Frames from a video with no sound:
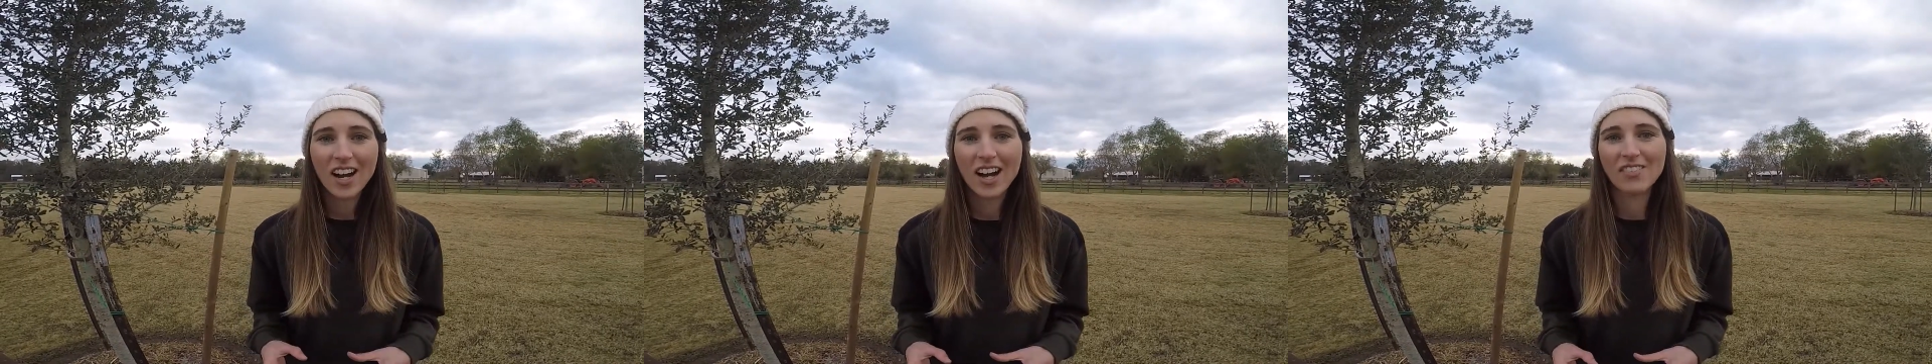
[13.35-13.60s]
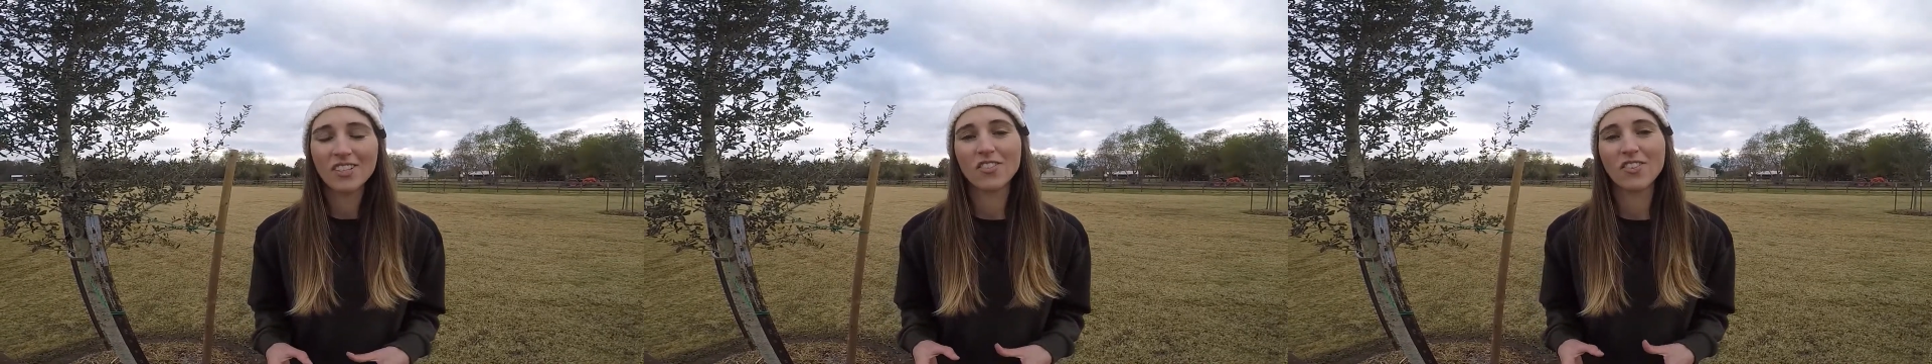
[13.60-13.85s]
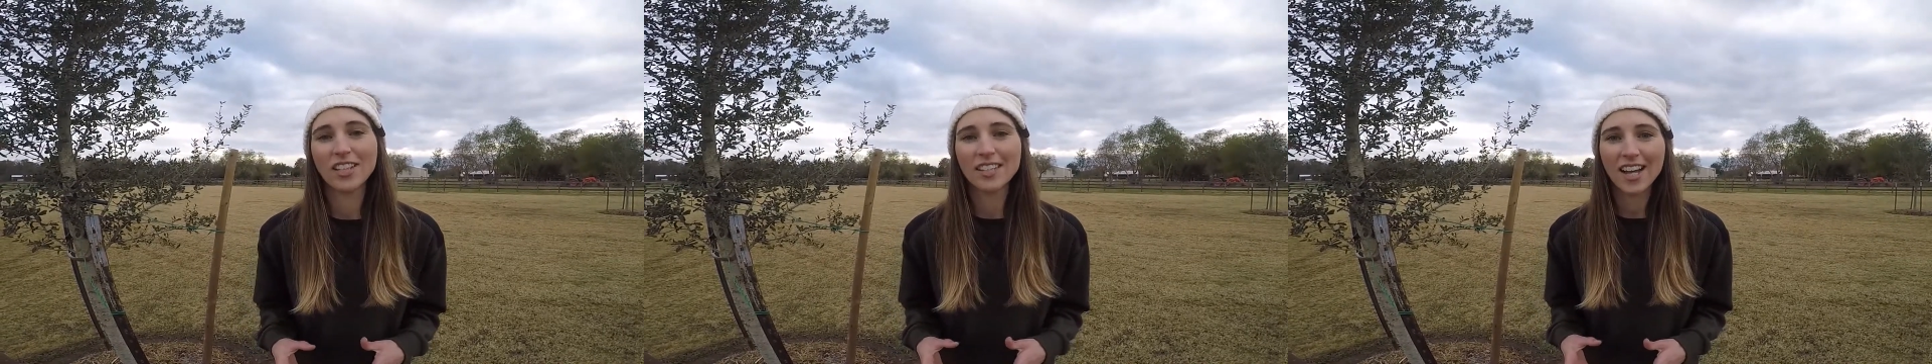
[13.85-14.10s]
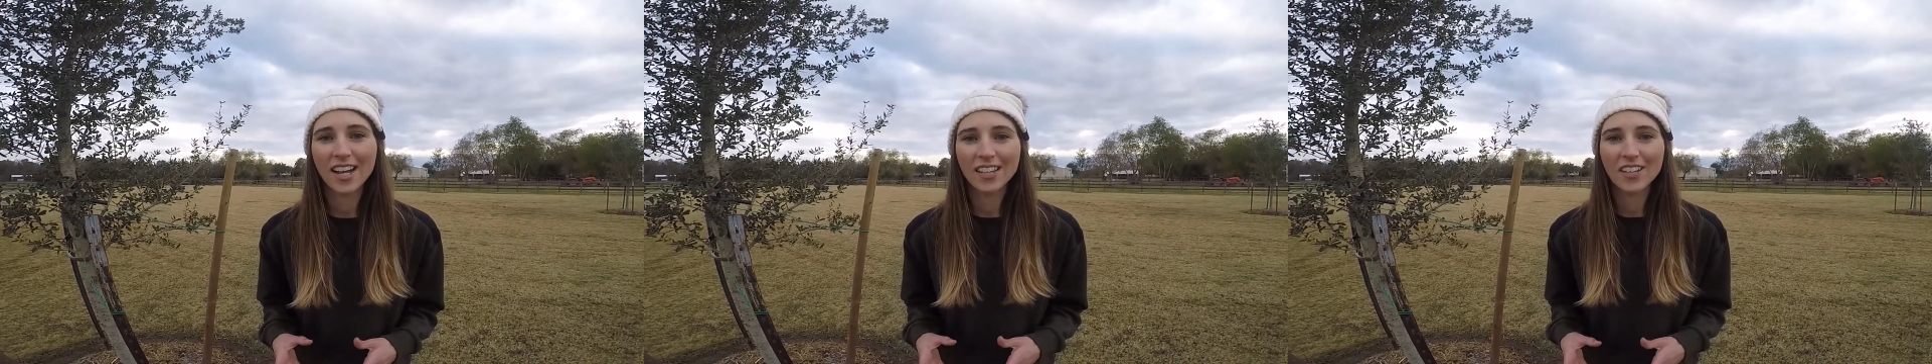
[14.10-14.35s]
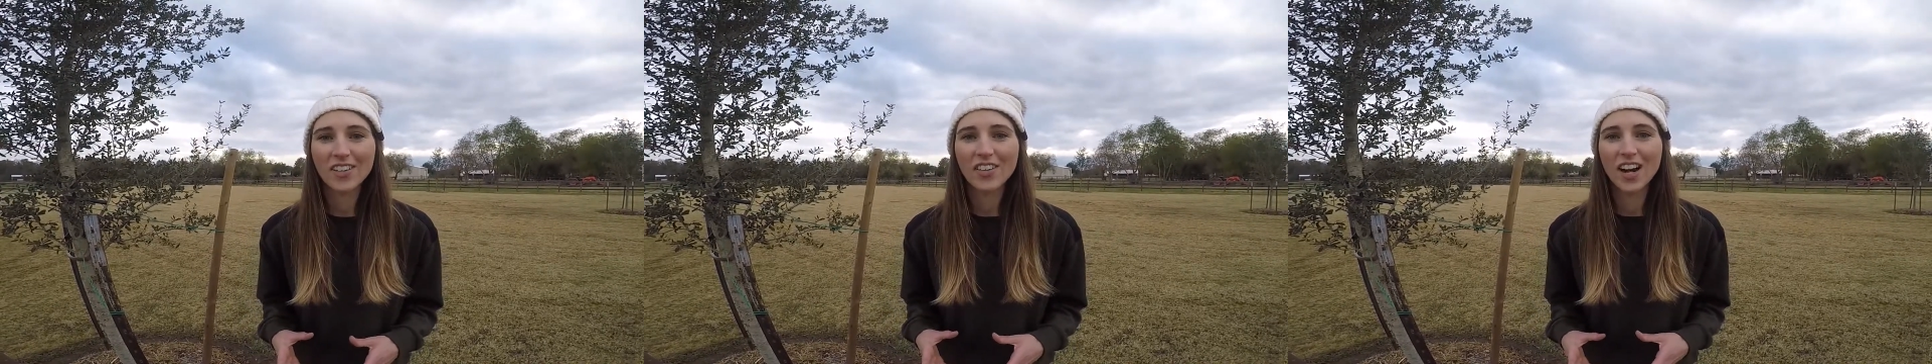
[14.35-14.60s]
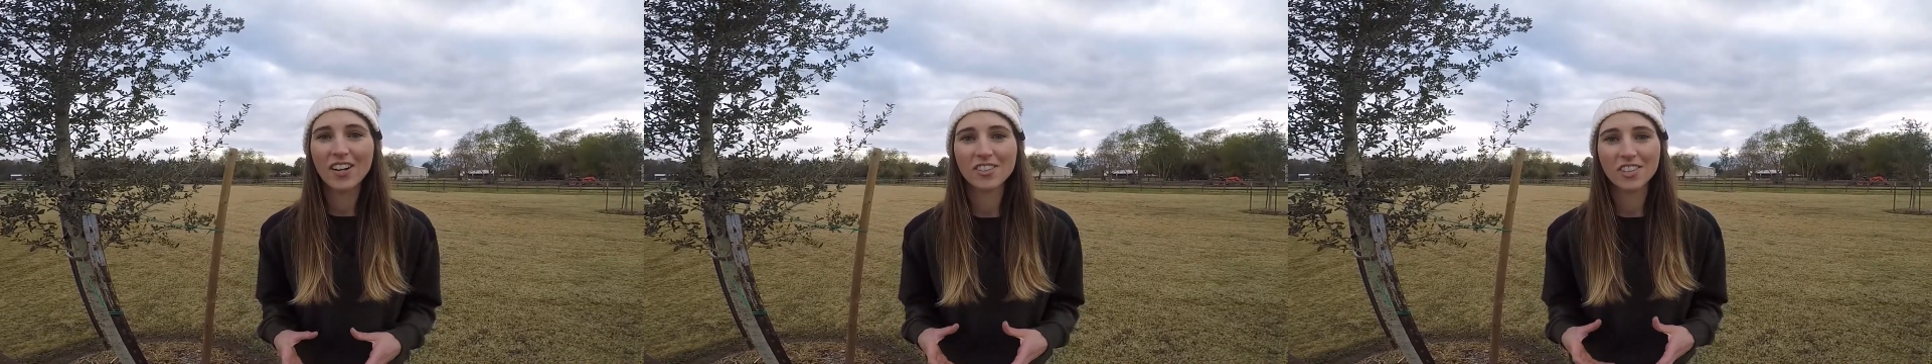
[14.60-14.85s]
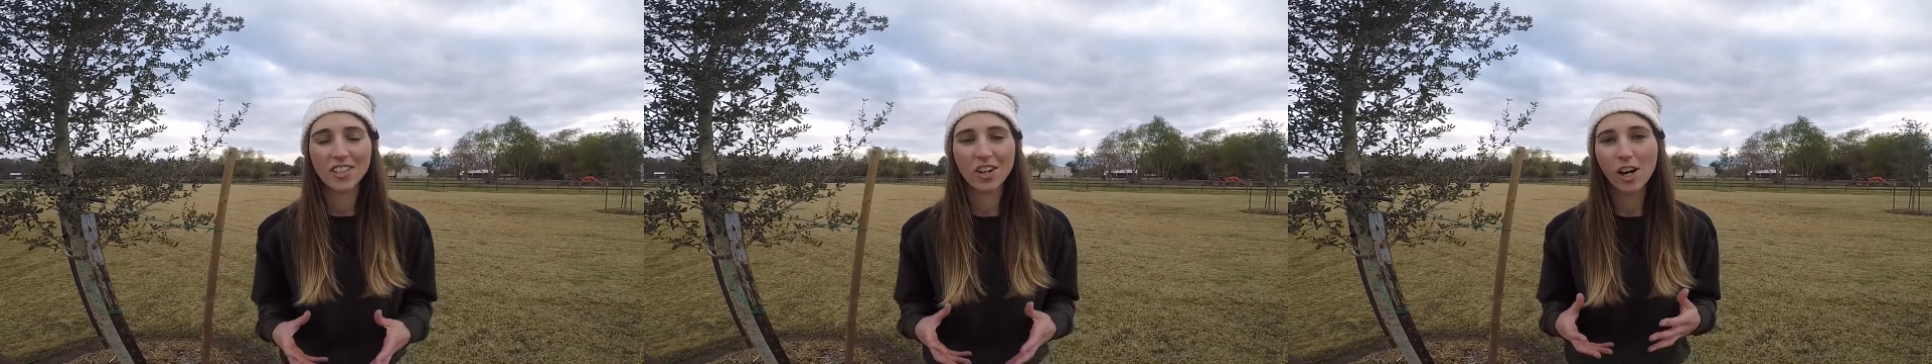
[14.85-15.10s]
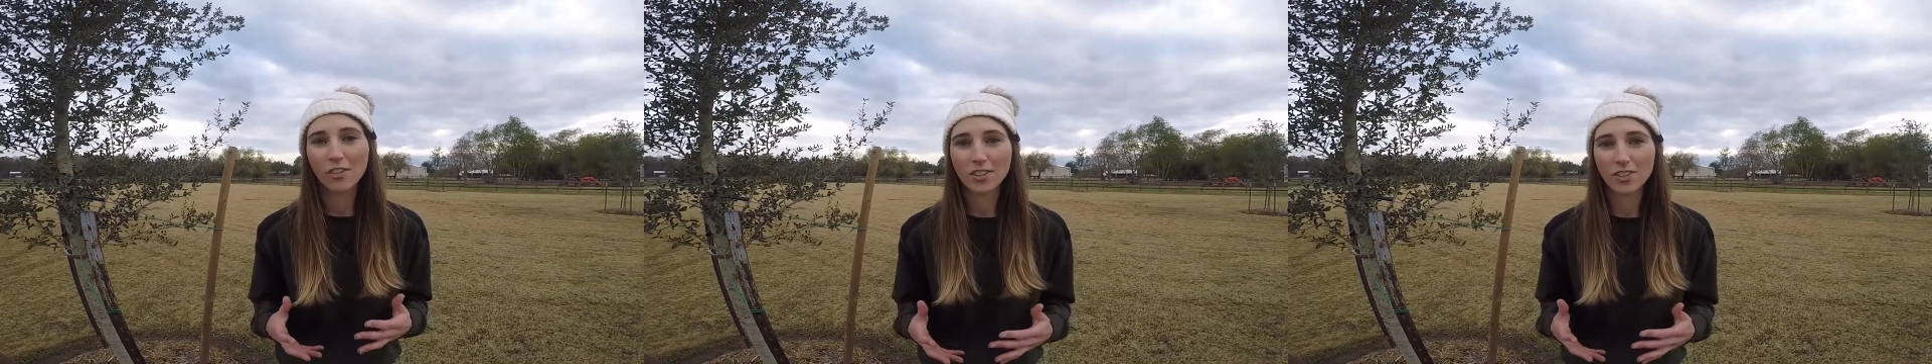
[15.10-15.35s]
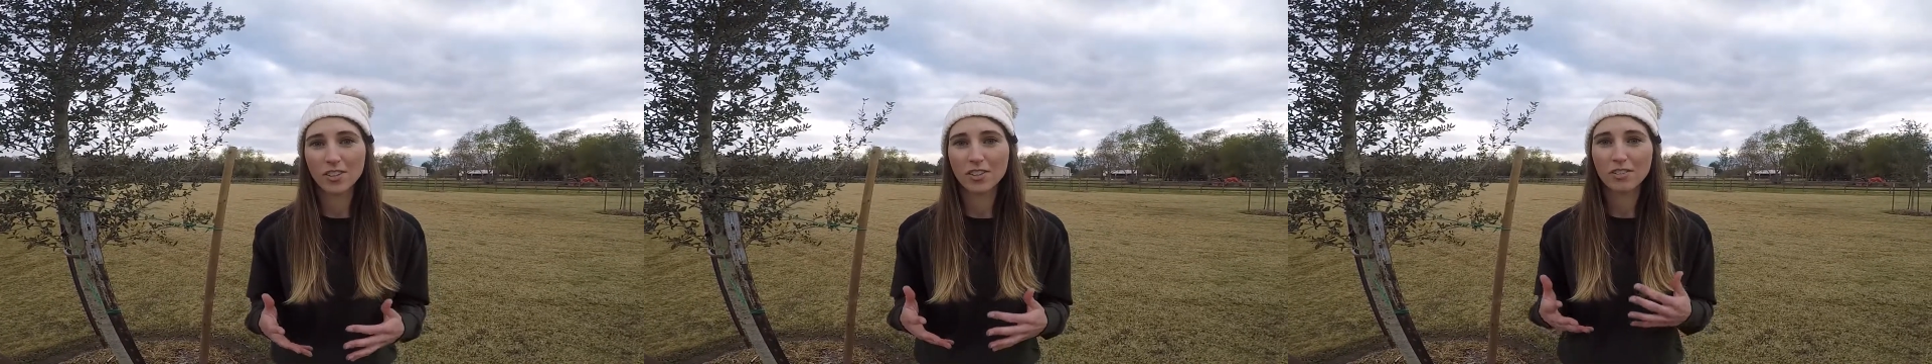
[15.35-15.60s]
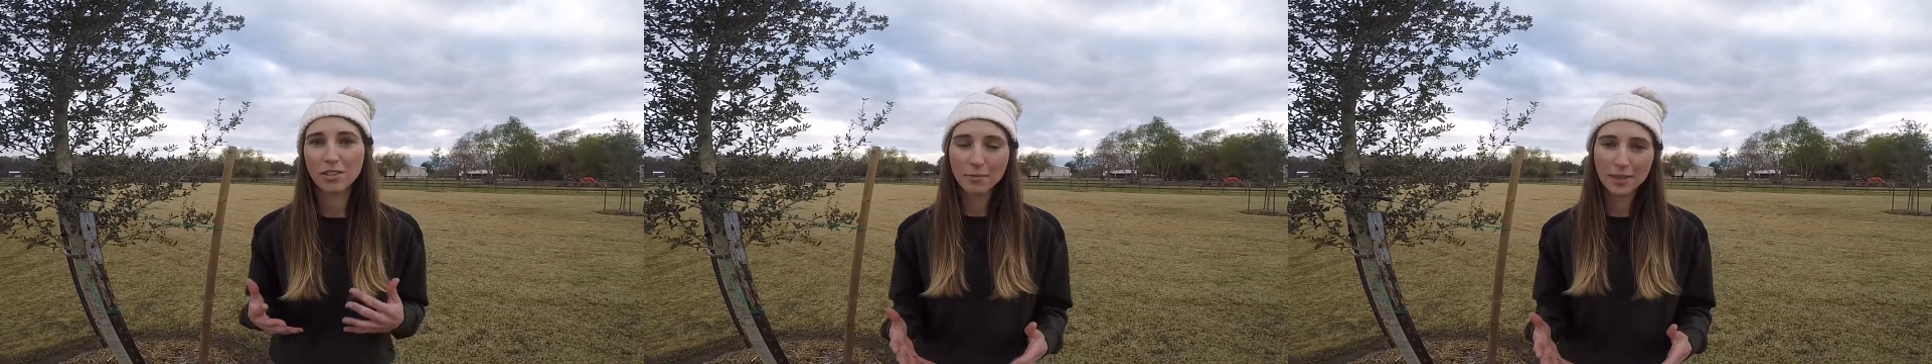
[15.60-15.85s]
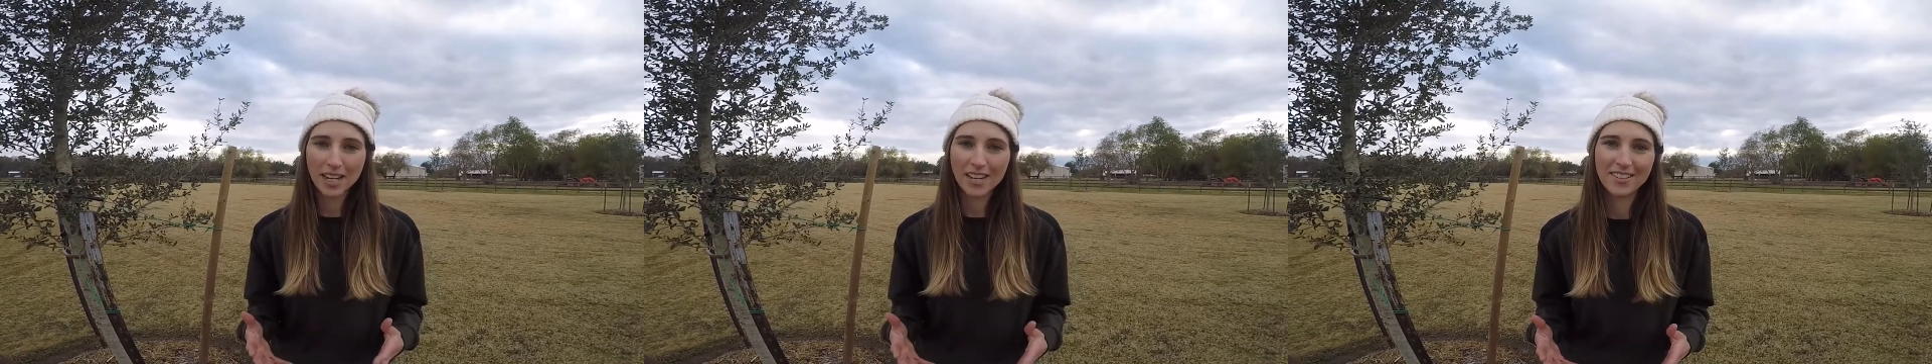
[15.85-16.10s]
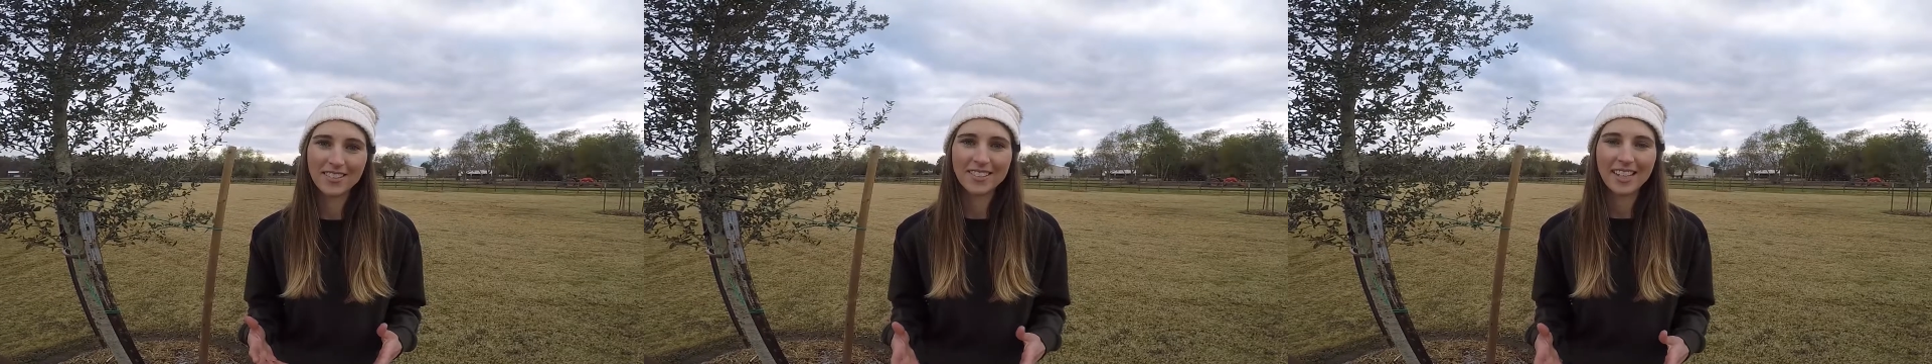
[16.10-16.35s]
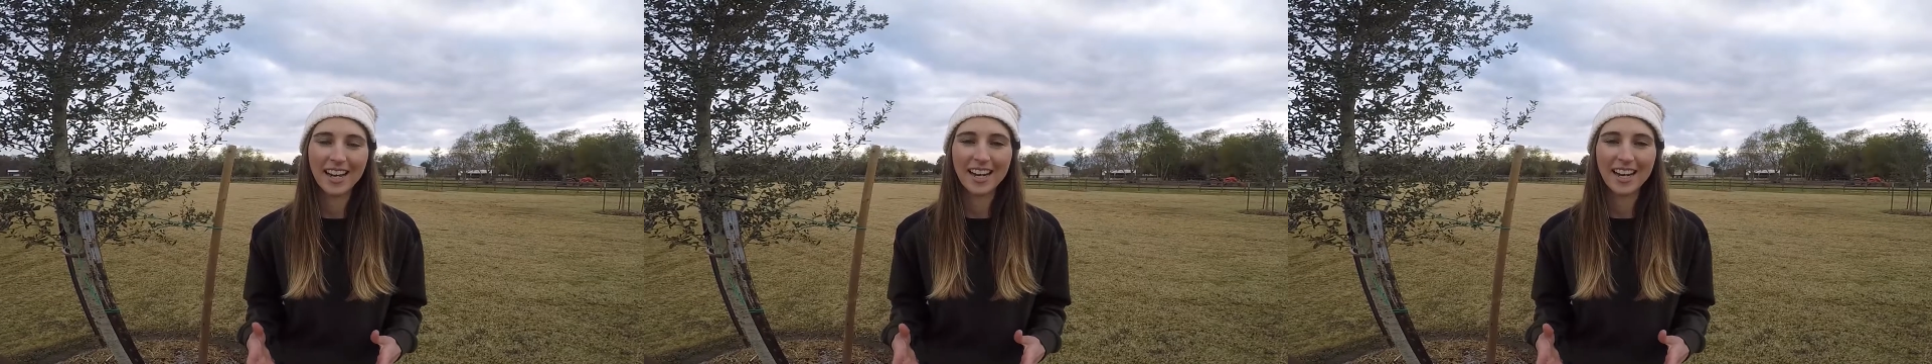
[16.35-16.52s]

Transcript: I was going to tell you how I was going to harvest our sweet potatoes,